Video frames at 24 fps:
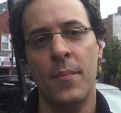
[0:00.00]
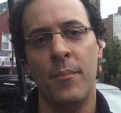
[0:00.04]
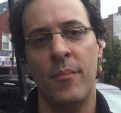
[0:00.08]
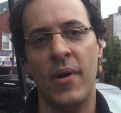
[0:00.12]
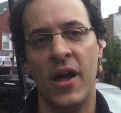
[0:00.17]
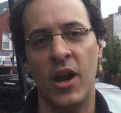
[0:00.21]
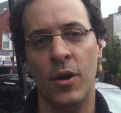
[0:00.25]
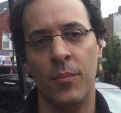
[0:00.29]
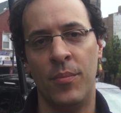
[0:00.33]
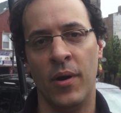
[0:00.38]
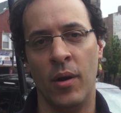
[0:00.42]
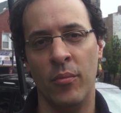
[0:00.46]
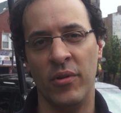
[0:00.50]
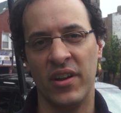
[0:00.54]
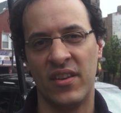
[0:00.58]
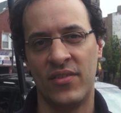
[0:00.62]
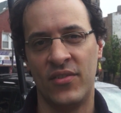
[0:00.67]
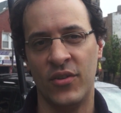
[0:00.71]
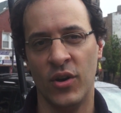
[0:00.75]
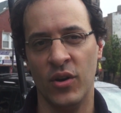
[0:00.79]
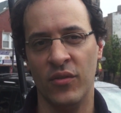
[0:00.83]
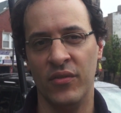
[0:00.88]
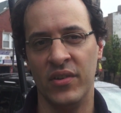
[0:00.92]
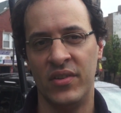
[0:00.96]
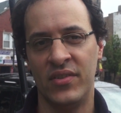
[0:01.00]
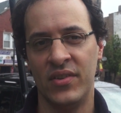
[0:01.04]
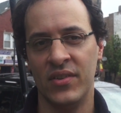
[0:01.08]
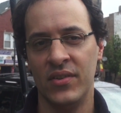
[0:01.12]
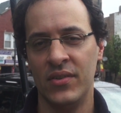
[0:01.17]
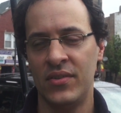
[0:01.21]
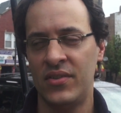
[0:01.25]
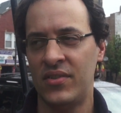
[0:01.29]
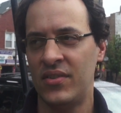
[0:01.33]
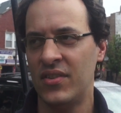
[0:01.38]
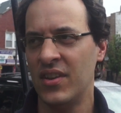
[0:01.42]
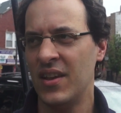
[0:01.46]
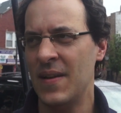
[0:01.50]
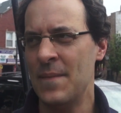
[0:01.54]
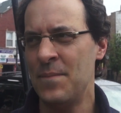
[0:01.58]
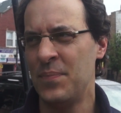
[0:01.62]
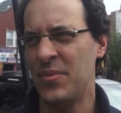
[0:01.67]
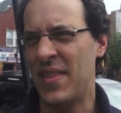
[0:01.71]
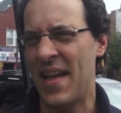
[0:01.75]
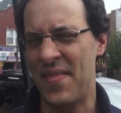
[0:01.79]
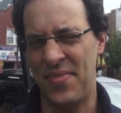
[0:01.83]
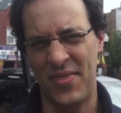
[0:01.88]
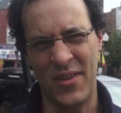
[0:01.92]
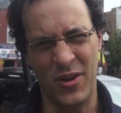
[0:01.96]
better public services,
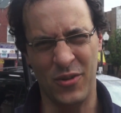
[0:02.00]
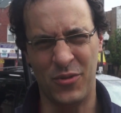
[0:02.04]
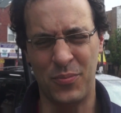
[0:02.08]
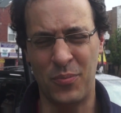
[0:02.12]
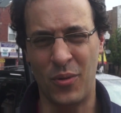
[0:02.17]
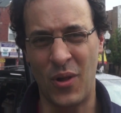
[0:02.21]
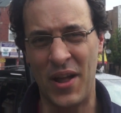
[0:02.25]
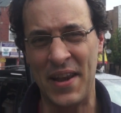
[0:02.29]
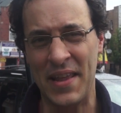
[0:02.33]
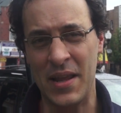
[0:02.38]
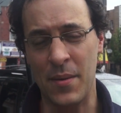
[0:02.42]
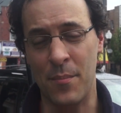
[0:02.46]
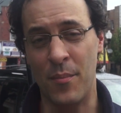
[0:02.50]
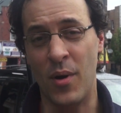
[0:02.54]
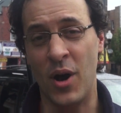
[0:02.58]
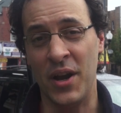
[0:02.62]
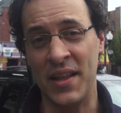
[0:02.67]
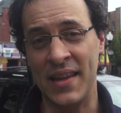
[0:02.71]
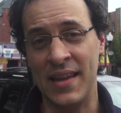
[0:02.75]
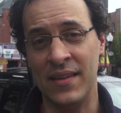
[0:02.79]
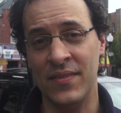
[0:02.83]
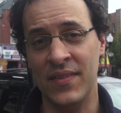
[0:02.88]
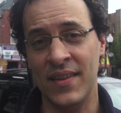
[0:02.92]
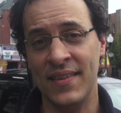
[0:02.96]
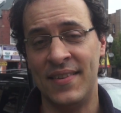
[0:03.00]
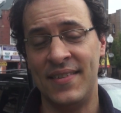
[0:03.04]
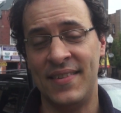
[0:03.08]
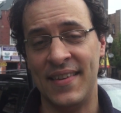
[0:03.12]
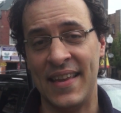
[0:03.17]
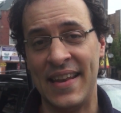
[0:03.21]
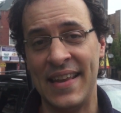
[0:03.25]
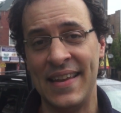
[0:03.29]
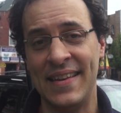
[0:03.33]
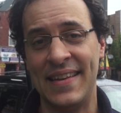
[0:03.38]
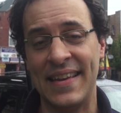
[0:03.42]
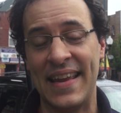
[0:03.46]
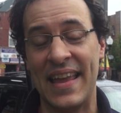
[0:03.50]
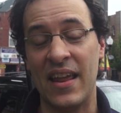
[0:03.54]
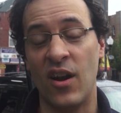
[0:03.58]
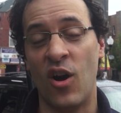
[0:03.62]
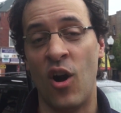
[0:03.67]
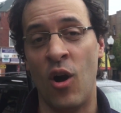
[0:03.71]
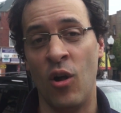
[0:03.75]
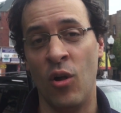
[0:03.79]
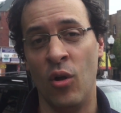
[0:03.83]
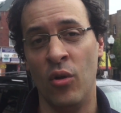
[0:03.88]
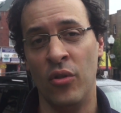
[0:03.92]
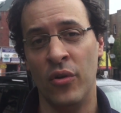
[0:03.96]
that there's plenty of money in this city to get
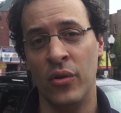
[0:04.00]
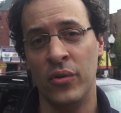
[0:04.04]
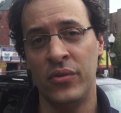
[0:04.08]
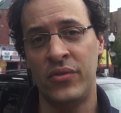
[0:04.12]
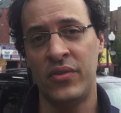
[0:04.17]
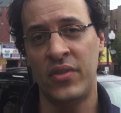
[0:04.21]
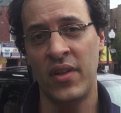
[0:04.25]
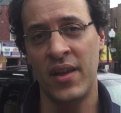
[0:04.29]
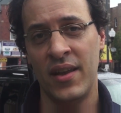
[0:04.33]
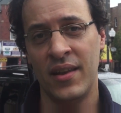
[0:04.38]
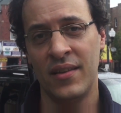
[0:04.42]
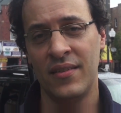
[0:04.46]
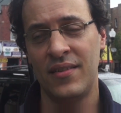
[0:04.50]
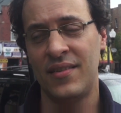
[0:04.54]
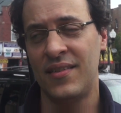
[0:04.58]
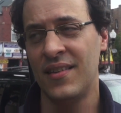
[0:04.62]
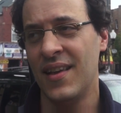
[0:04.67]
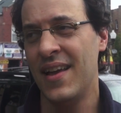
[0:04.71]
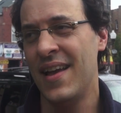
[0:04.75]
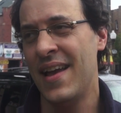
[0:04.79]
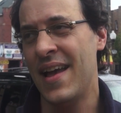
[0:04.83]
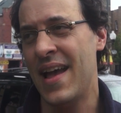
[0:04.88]
all of those things,